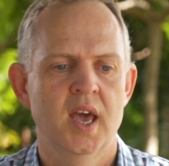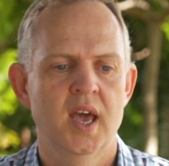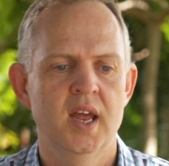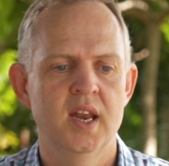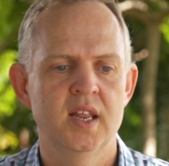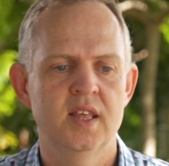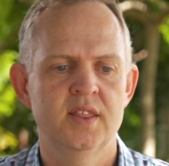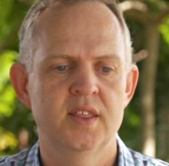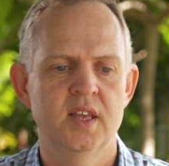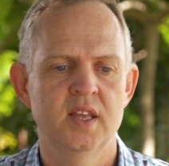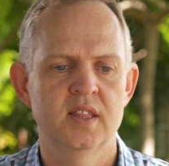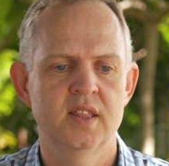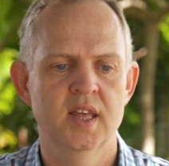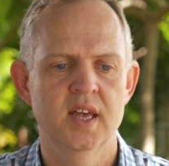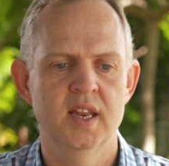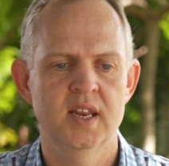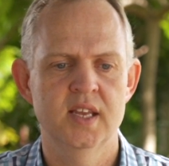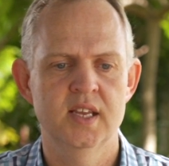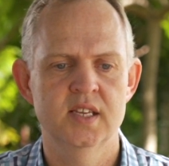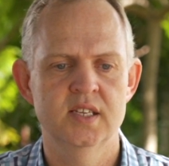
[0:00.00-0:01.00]
anything
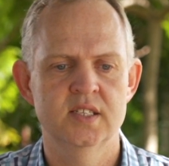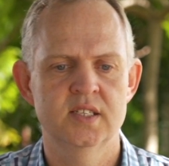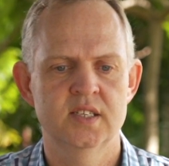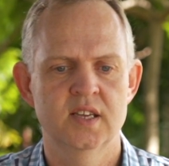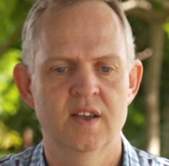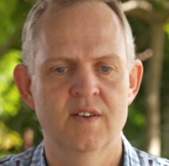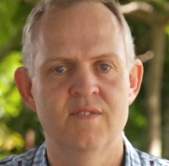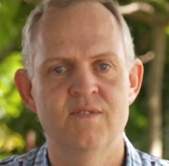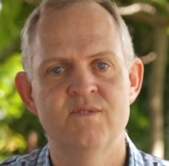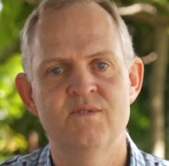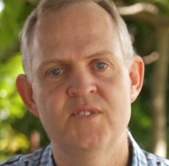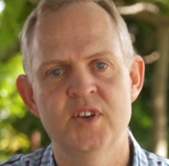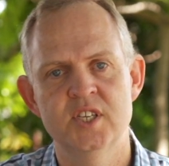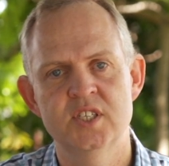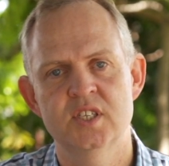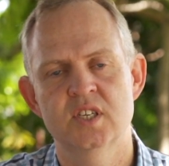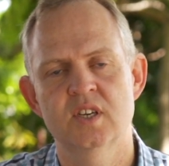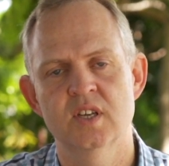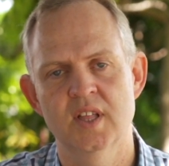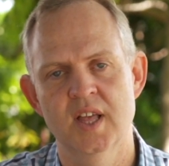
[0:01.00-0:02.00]
that is a
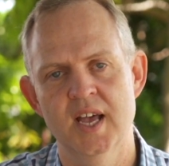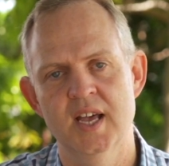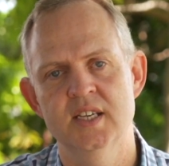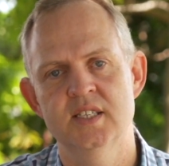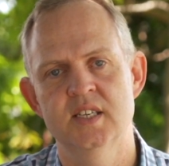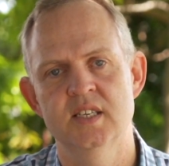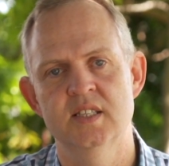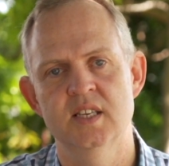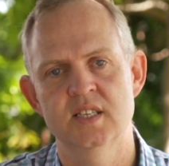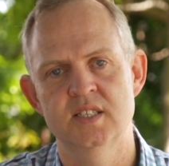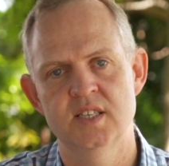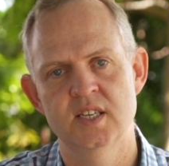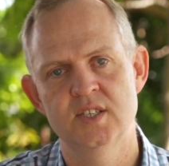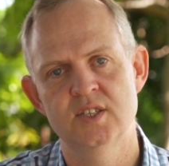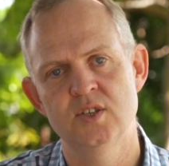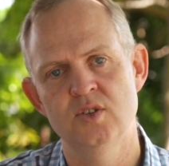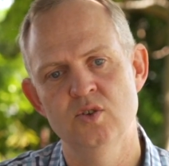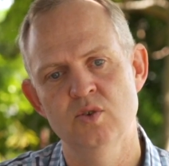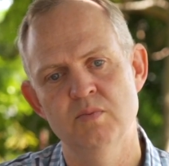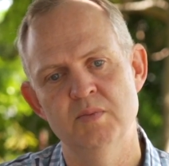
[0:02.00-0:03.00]
physical asset that
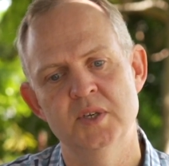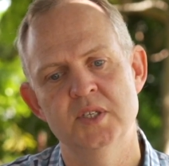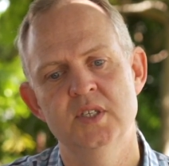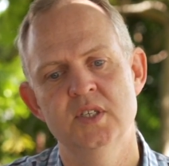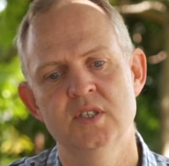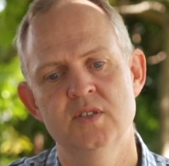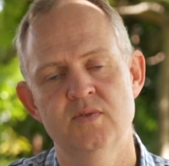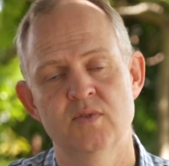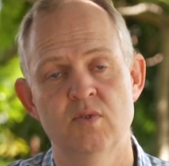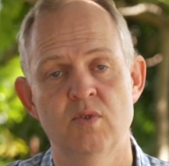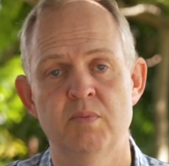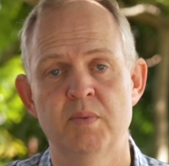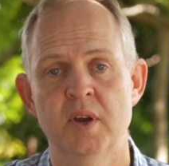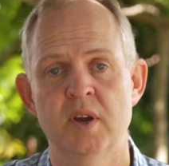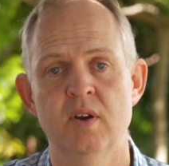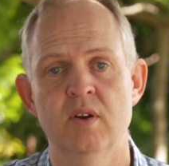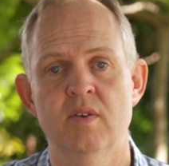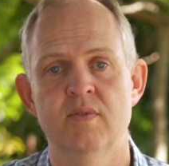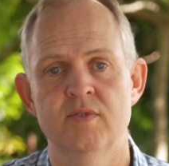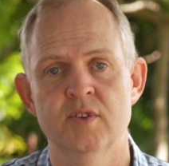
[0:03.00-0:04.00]
sits in your business for a
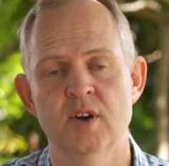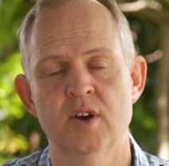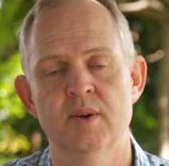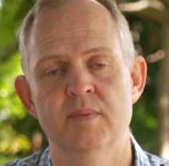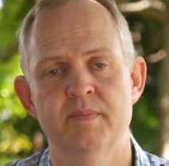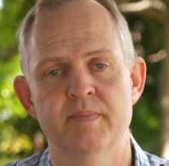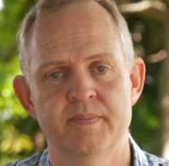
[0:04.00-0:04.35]
period of time.